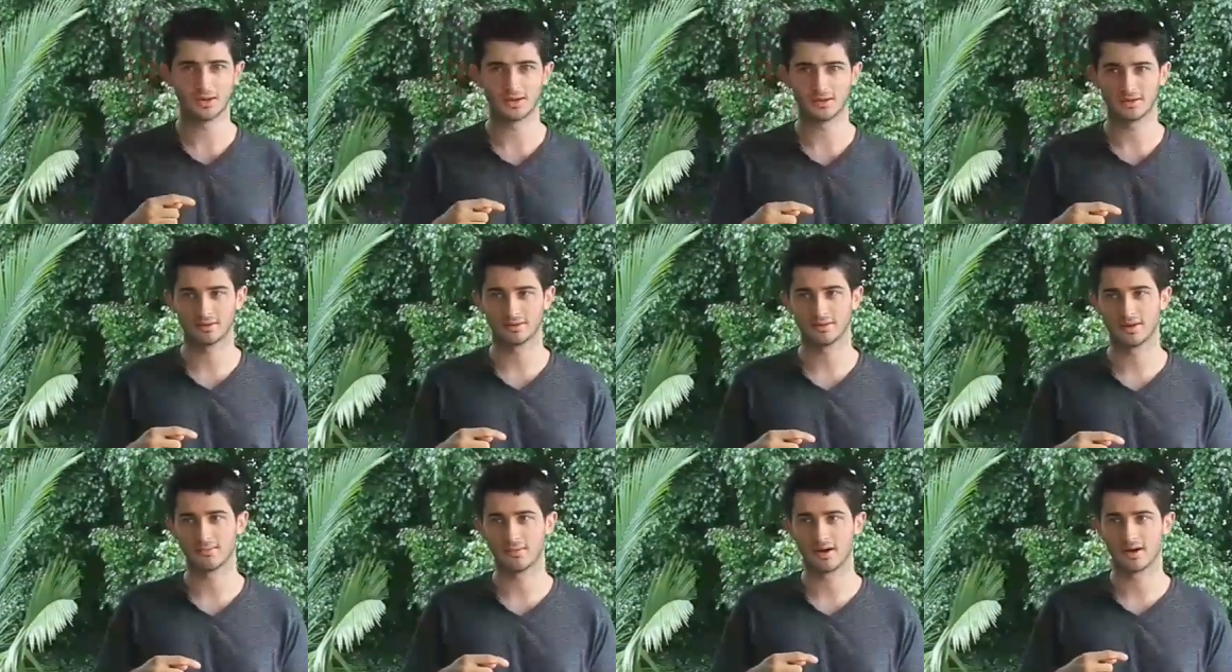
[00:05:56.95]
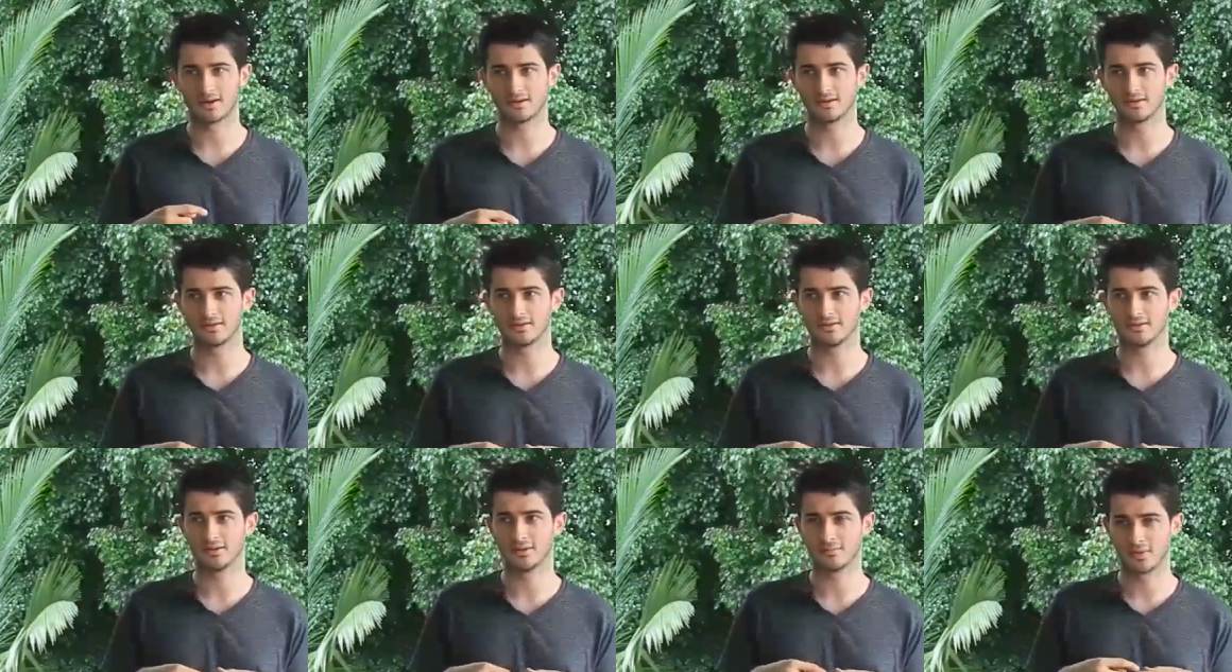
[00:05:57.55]
It might
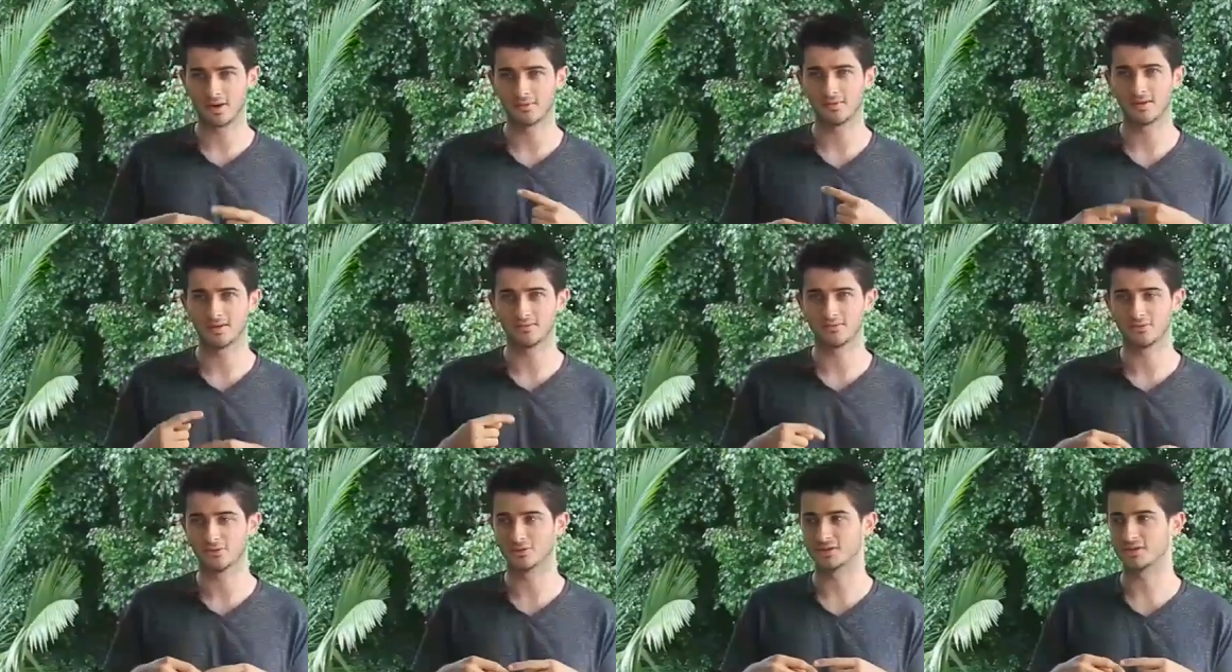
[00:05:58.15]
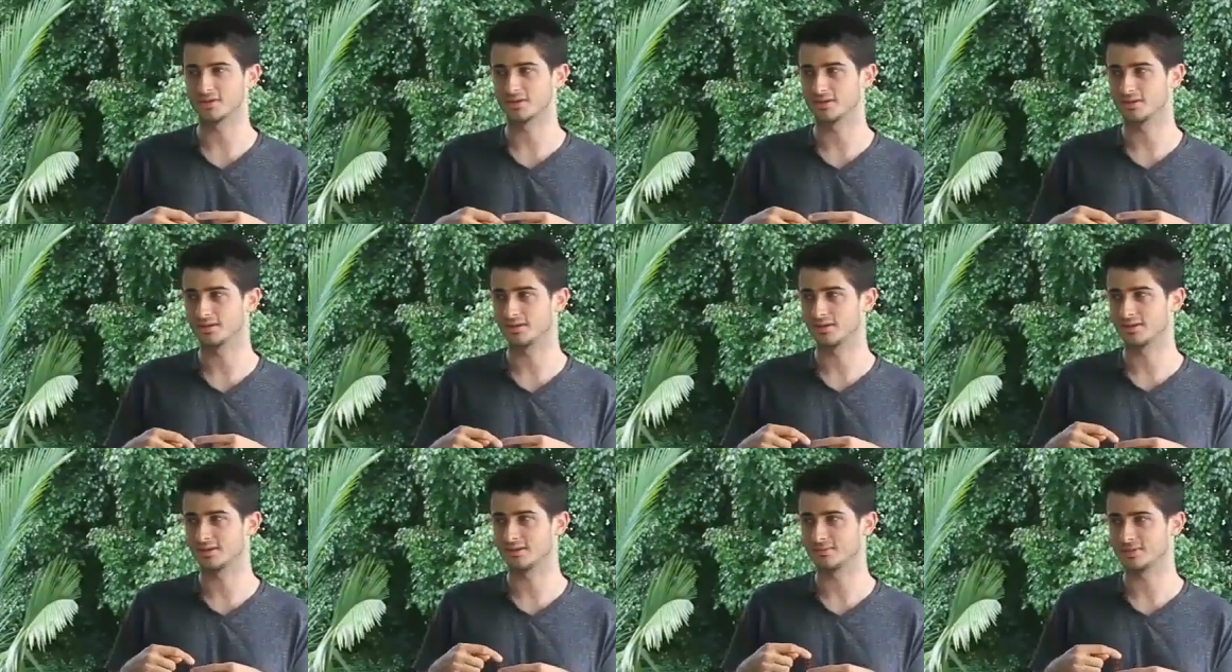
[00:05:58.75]
reinforce it
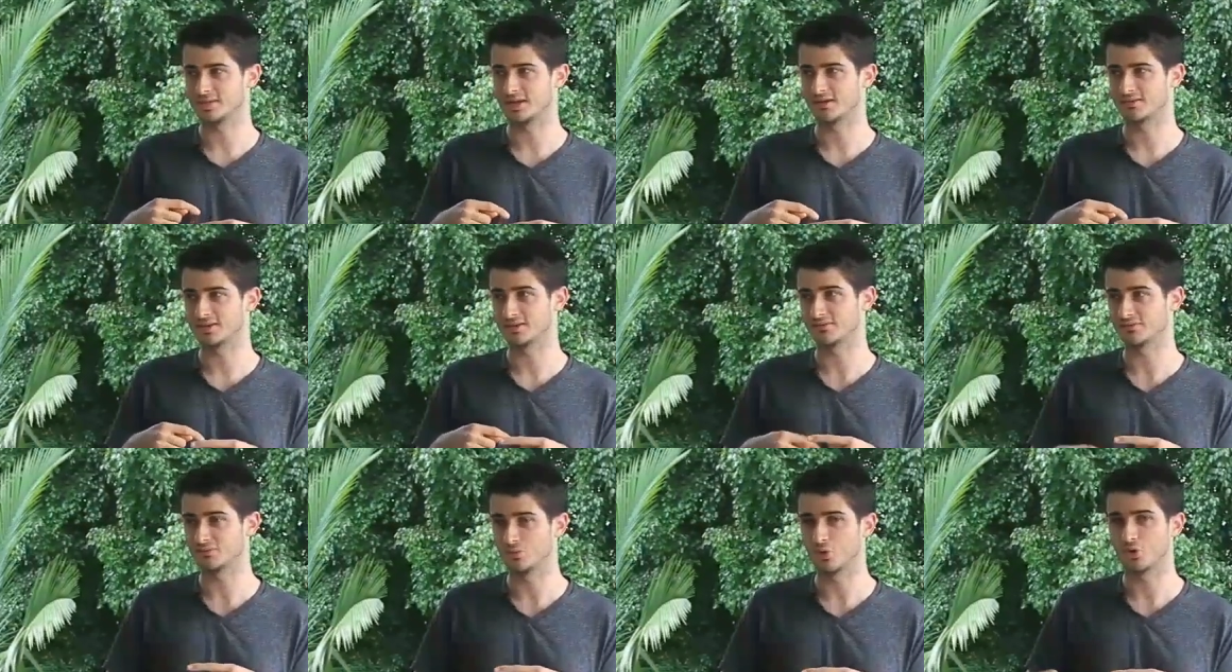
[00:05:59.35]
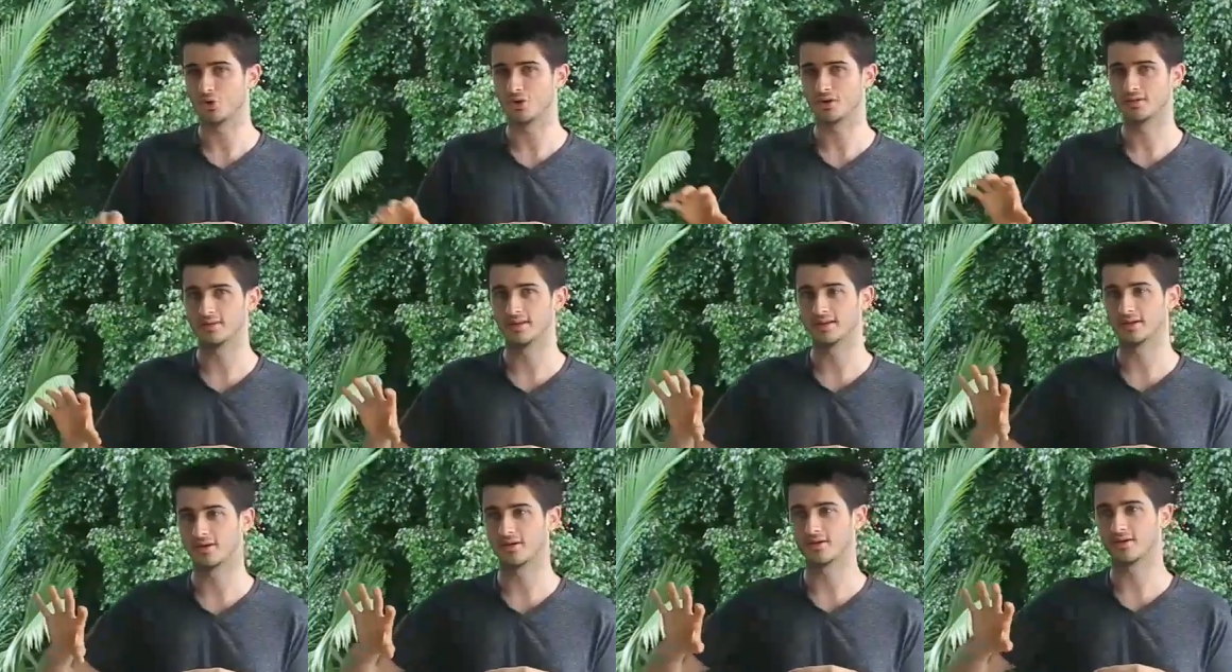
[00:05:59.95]
in themselves even more, and
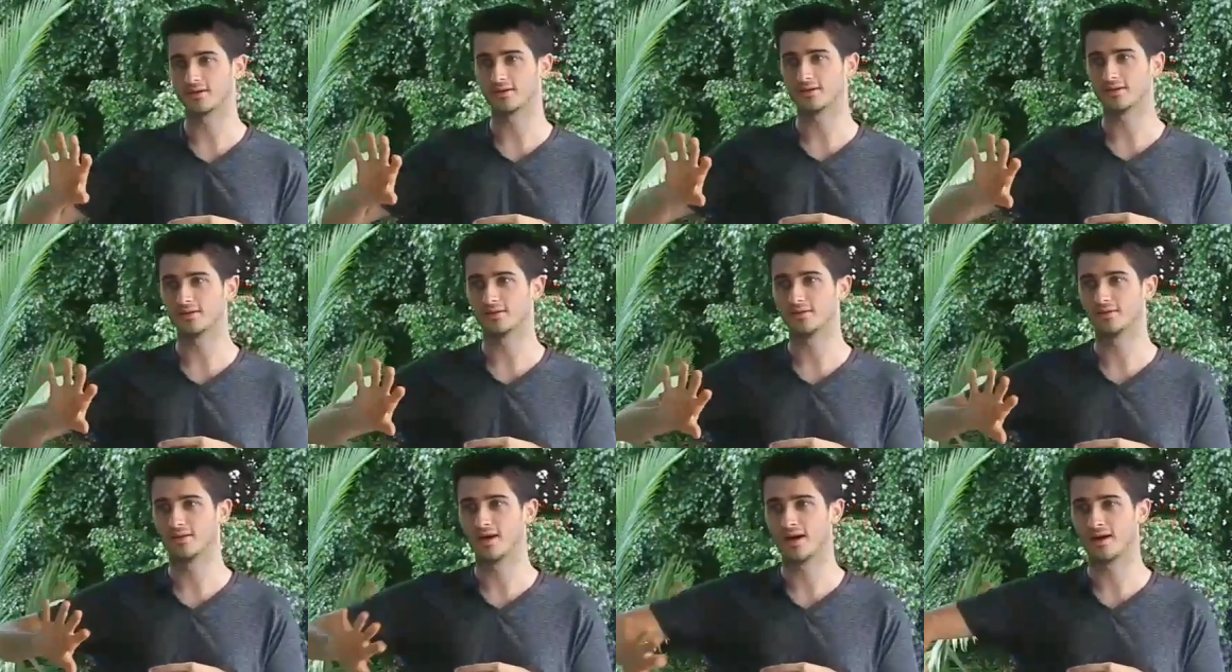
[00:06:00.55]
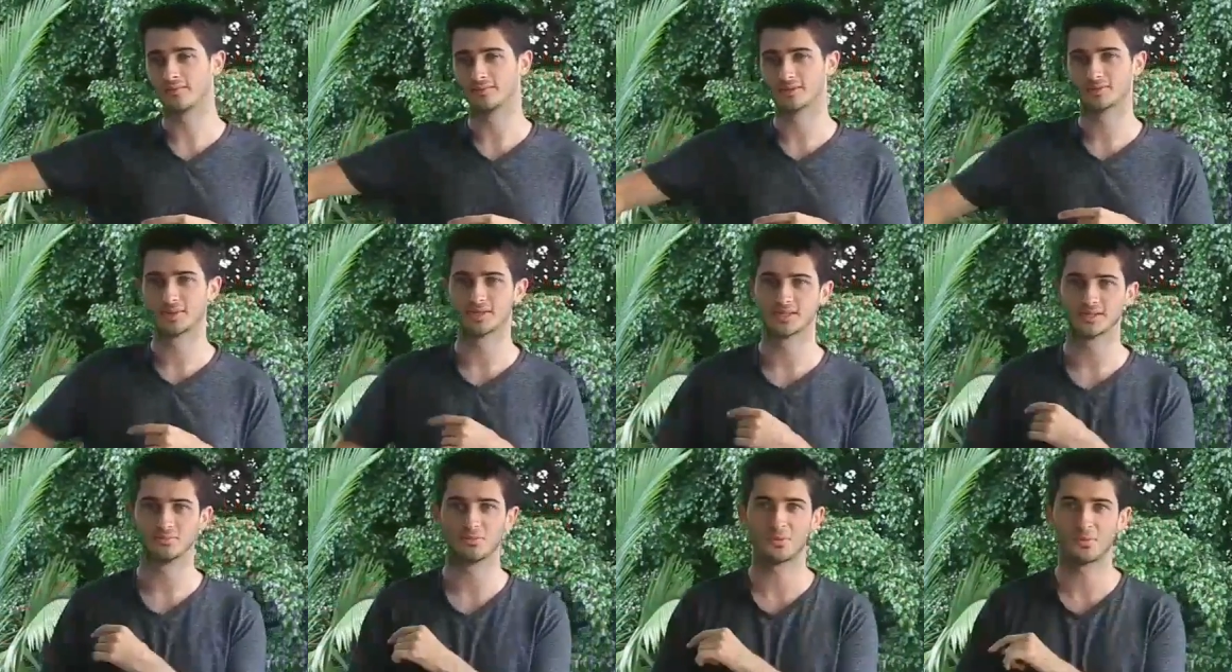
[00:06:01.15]
they go and
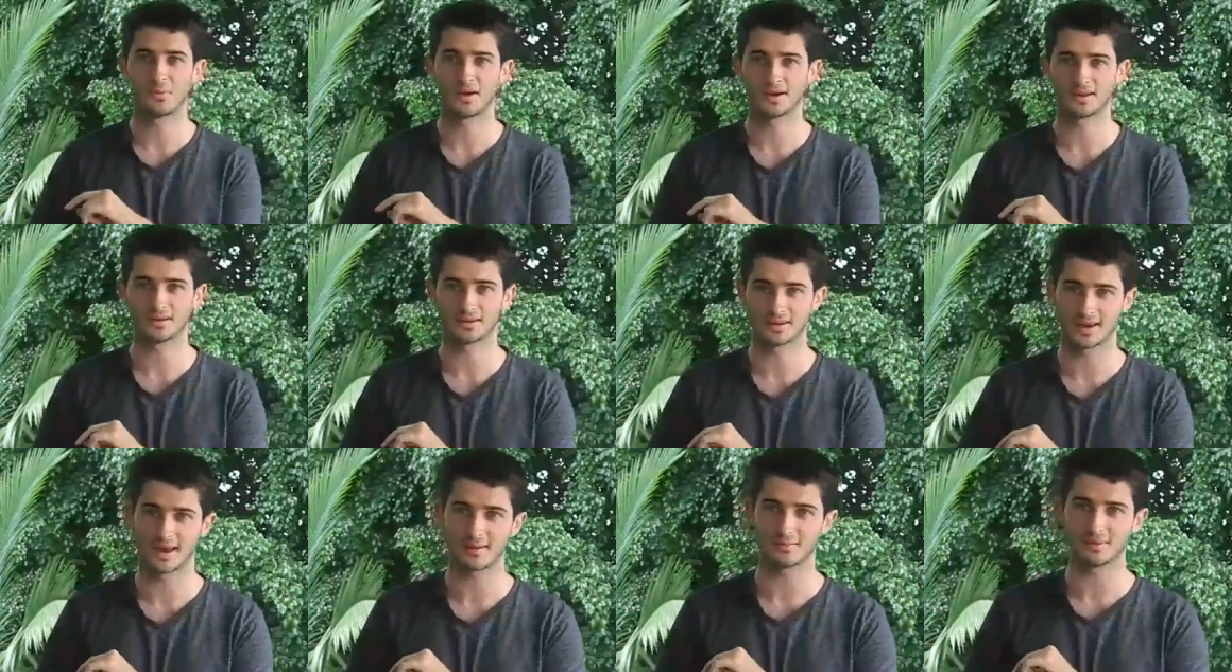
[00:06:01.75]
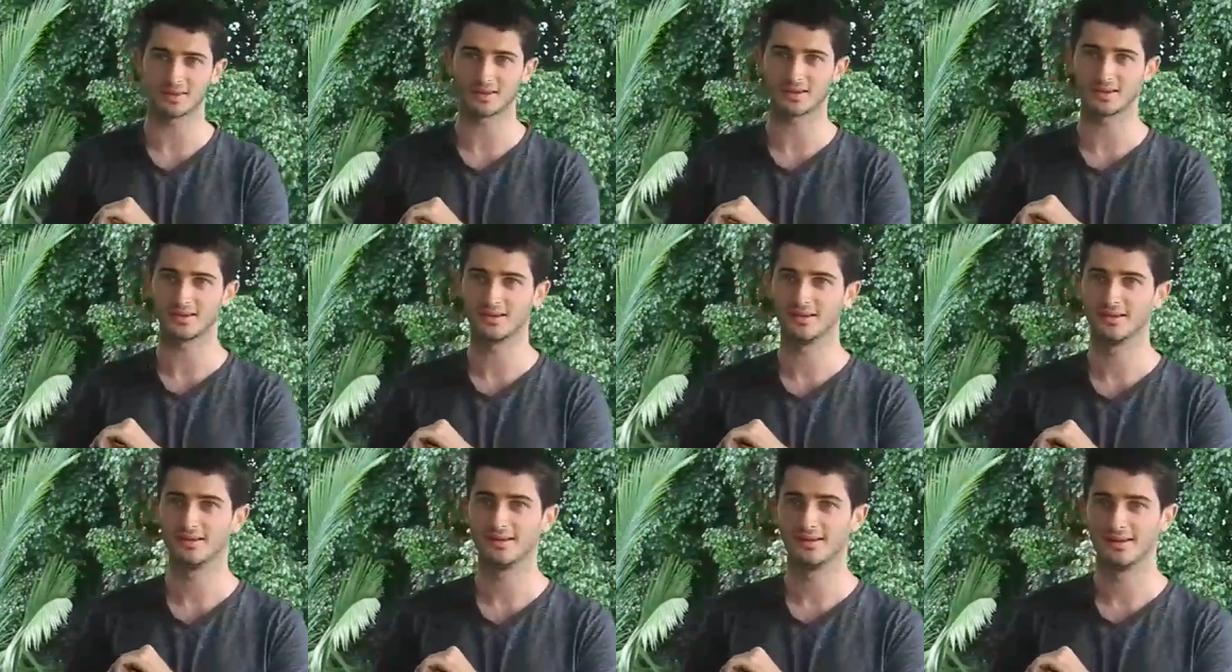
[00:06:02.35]
spend some more money on gambling.
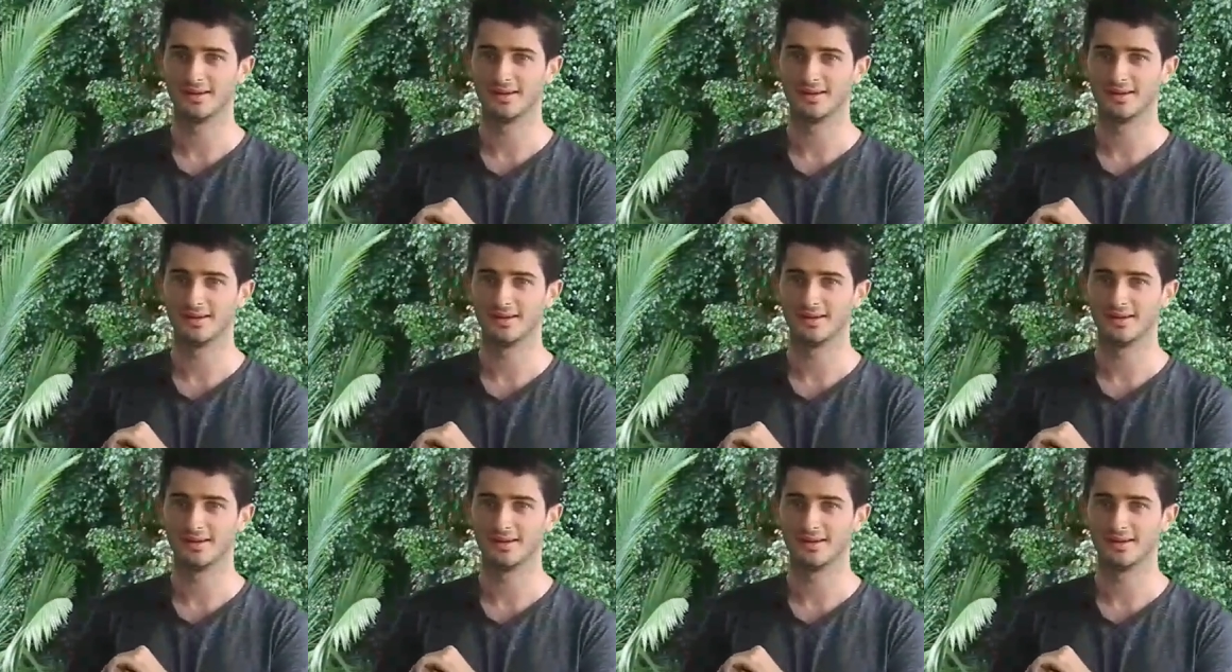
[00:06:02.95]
